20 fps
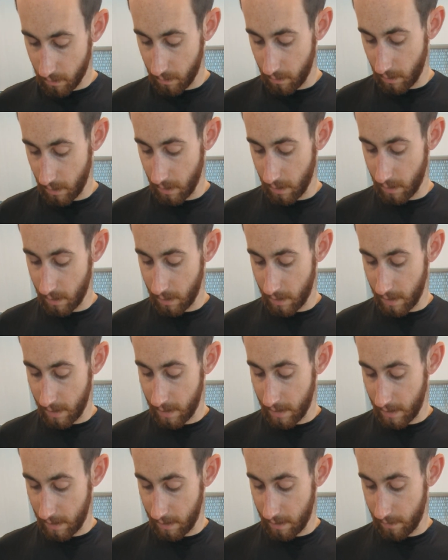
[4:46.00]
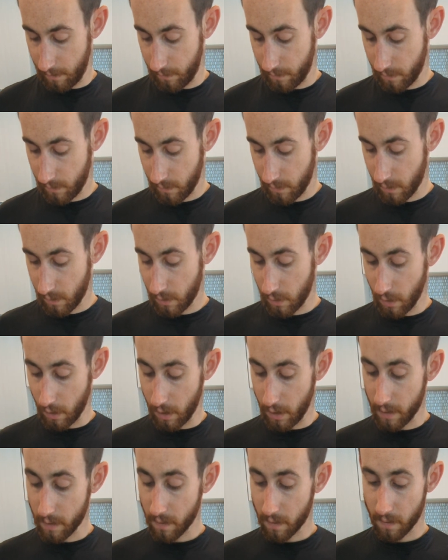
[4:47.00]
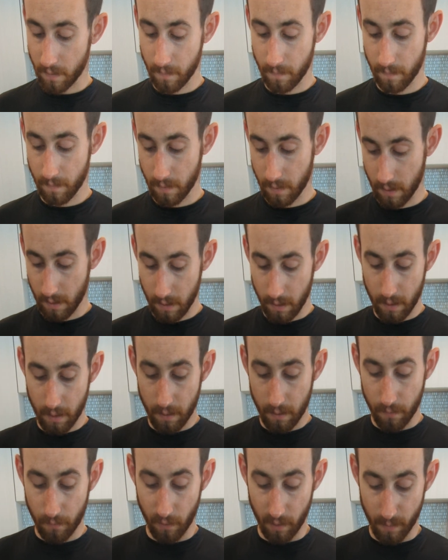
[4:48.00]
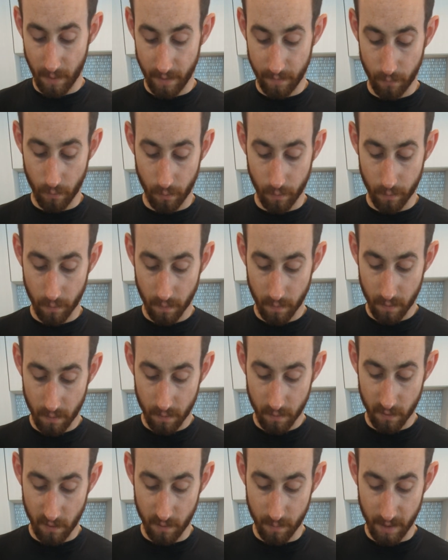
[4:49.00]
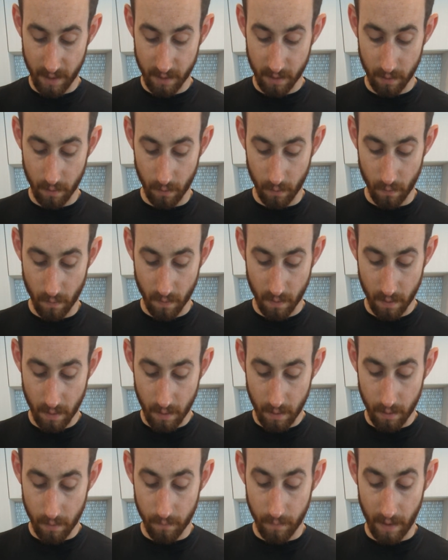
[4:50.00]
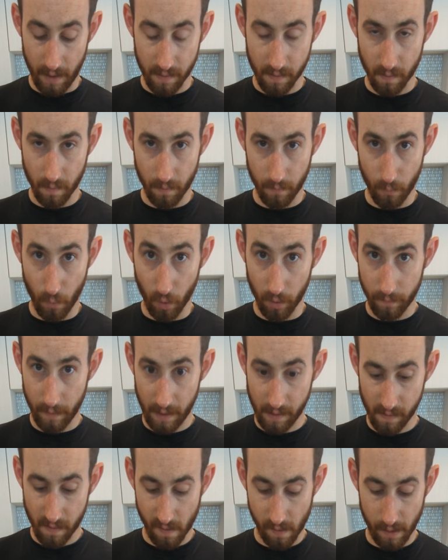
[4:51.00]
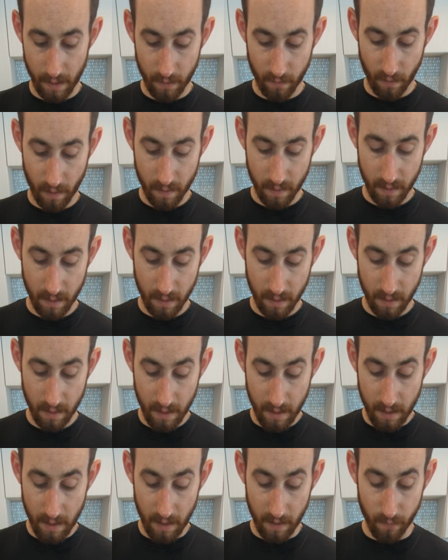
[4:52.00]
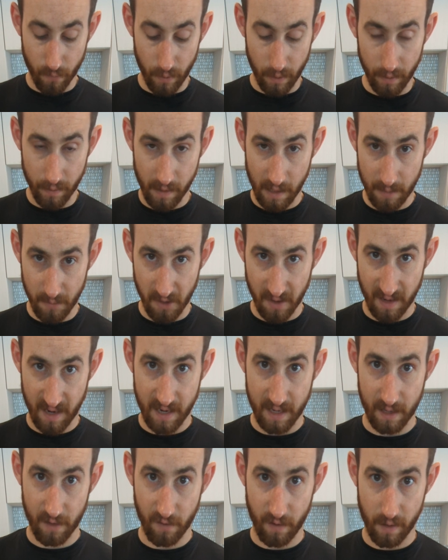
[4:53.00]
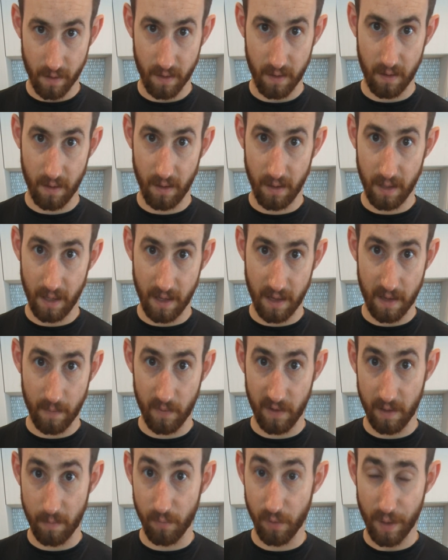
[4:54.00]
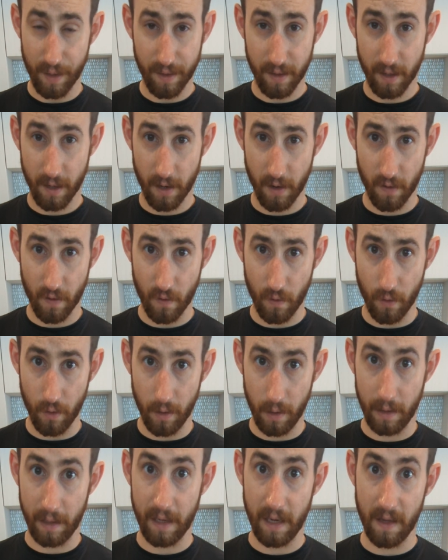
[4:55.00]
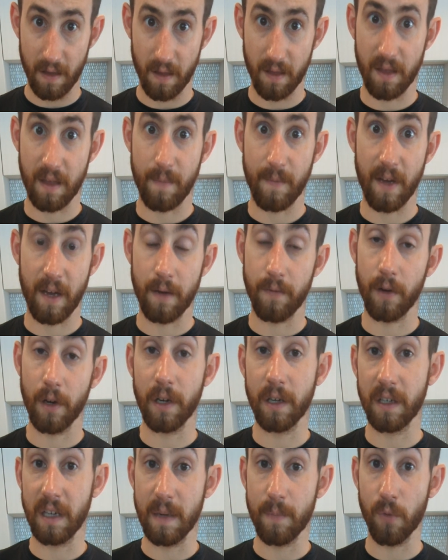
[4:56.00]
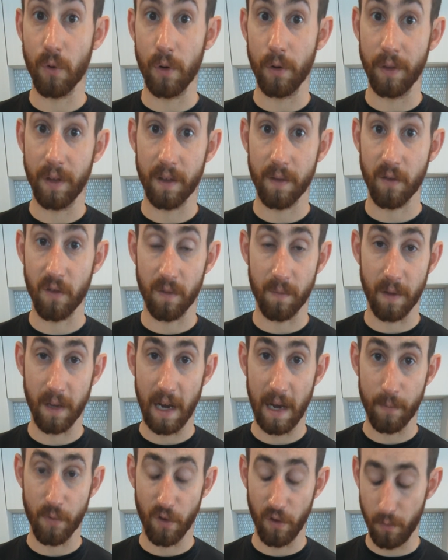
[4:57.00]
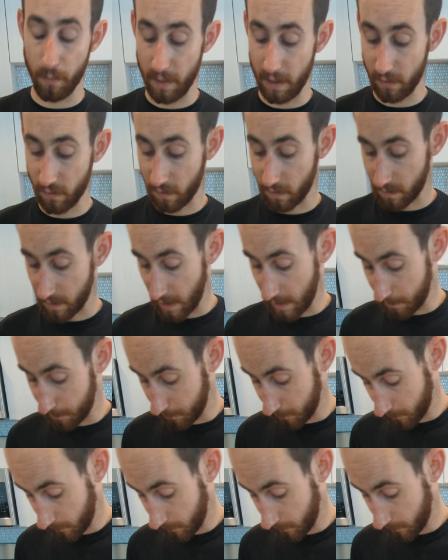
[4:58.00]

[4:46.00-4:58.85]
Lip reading: Then I have gauze, 4x4s, 2x2s, more Vaseline dressings, as well as hemostatic dressings in case someone's on blood thinners or in case it's some kind of very deep wound that's just been an absolute bitch to stop.